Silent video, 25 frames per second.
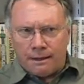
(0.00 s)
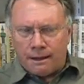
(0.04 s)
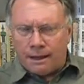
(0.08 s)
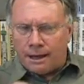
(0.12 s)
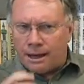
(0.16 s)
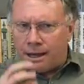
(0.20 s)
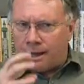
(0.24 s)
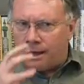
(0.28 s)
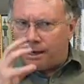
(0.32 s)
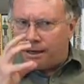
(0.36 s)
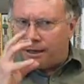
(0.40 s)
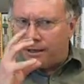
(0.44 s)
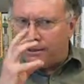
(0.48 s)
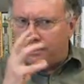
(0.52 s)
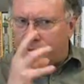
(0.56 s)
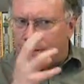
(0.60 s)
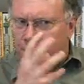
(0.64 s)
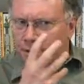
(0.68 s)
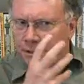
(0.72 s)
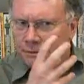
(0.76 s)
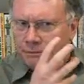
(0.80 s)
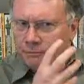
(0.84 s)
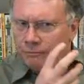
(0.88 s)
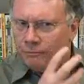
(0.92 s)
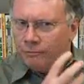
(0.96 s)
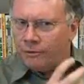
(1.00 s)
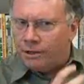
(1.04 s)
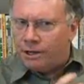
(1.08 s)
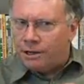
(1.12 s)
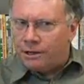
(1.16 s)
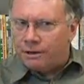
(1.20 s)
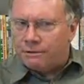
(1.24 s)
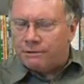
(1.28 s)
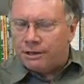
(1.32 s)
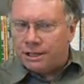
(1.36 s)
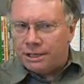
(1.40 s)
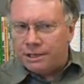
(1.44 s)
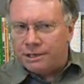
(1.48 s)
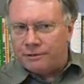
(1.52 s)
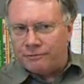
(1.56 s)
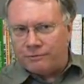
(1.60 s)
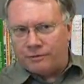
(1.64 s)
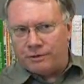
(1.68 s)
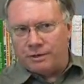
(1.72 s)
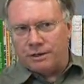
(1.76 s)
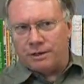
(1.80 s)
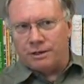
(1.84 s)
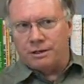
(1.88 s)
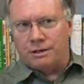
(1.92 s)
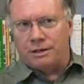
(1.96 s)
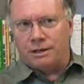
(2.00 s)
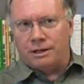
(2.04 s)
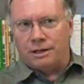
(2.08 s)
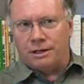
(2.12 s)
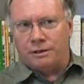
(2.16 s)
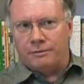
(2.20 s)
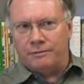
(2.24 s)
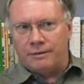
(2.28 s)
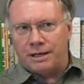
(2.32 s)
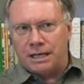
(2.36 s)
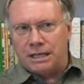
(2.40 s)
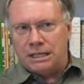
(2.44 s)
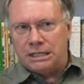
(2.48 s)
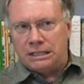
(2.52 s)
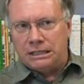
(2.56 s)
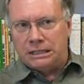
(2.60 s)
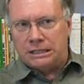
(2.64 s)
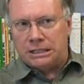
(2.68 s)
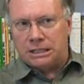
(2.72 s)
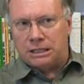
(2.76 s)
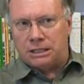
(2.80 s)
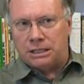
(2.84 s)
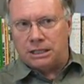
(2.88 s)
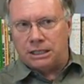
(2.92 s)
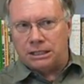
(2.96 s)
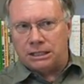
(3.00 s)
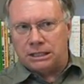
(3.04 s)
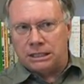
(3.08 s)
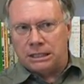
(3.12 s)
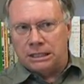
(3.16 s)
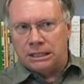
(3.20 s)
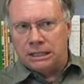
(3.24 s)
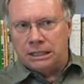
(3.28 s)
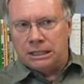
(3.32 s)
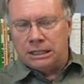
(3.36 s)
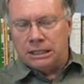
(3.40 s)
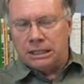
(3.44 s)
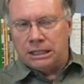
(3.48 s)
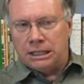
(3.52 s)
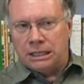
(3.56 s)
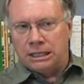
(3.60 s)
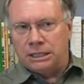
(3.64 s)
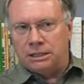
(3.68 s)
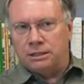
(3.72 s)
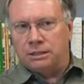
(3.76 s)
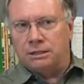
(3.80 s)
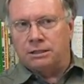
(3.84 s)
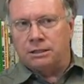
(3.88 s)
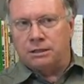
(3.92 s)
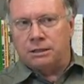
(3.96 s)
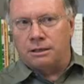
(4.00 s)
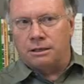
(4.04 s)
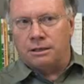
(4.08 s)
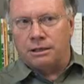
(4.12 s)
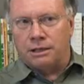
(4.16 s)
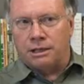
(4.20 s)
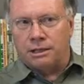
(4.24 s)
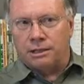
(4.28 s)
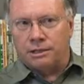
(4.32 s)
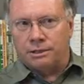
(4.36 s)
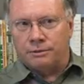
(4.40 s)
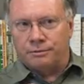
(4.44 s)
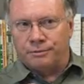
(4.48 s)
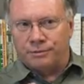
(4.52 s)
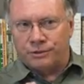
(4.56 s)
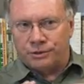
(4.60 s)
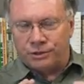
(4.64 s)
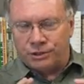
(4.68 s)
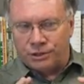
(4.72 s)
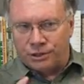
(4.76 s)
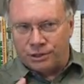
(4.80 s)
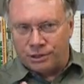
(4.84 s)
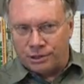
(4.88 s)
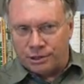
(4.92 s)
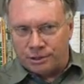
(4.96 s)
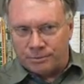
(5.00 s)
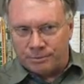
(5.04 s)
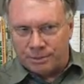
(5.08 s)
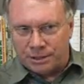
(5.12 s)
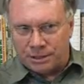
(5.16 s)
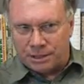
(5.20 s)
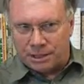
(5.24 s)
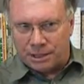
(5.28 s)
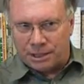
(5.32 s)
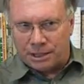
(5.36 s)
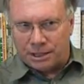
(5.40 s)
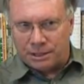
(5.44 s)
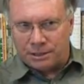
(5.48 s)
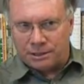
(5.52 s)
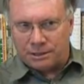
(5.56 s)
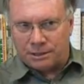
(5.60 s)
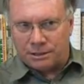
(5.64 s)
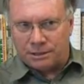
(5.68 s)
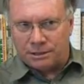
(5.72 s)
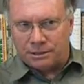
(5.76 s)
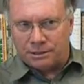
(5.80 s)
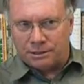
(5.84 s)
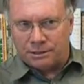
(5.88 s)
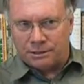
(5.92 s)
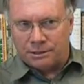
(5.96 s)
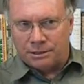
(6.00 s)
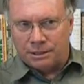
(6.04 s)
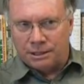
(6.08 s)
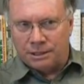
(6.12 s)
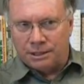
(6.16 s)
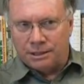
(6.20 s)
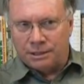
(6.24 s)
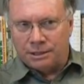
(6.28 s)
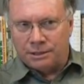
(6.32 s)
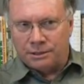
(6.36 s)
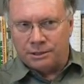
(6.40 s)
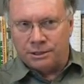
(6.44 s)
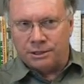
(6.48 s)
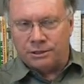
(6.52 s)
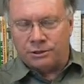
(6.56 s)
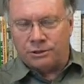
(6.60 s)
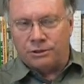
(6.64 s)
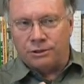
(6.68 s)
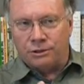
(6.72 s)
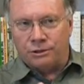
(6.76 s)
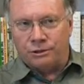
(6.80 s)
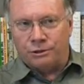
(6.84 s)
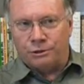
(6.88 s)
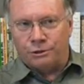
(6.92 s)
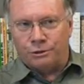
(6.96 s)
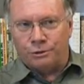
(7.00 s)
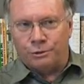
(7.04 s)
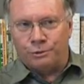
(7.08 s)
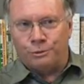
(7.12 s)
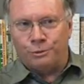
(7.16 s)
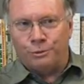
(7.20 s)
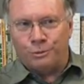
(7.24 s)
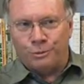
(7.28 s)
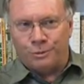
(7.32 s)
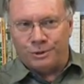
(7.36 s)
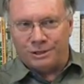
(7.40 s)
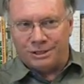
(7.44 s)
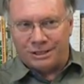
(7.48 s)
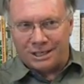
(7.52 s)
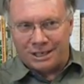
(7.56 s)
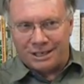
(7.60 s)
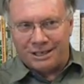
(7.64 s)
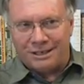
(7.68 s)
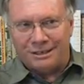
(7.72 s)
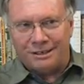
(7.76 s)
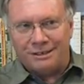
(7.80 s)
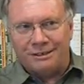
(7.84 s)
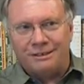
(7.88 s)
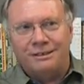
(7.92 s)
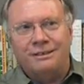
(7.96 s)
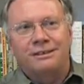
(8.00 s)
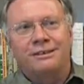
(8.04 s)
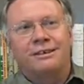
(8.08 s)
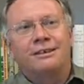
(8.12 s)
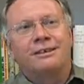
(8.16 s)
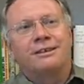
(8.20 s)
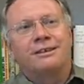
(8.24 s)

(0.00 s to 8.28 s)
had a very different kind of insight into the kind of circumstances this girl was in